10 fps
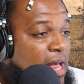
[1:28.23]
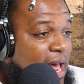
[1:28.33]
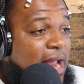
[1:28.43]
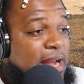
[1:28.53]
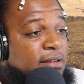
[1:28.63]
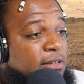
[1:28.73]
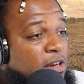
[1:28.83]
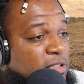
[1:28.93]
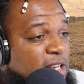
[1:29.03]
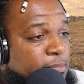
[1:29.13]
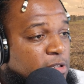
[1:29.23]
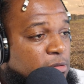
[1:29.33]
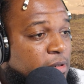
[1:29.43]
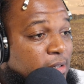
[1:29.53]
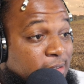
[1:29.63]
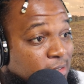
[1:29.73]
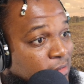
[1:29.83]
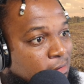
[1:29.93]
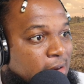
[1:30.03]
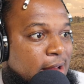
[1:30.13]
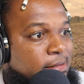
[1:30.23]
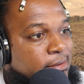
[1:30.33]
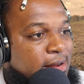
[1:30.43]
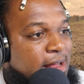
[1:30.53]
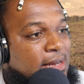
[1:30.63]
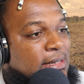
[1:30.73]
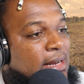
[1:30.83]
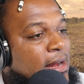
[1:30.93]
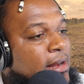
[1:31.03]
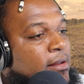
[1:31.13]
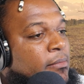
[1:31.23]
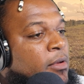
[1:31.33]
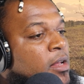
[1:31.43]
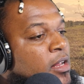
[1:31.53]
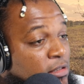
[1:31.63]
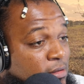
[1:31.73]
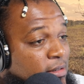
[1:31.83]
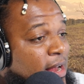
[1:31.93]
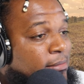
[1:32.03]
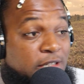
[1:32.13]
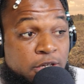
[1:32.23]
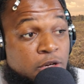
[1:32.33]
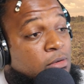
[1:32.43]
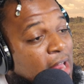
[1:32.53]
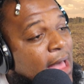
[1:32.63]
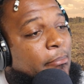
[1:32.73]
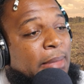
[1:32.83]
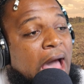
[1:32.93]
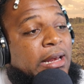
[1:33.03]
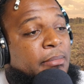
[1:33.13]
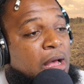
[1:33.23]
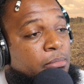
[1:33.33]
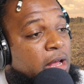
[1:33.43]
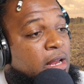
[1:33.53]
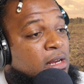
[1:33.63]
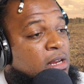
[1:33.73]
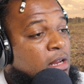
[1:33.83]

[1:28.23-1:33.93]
I ain't even gonna stop this bitch because you only got 3,000 goddamn subscribers. So you not about it, my boy.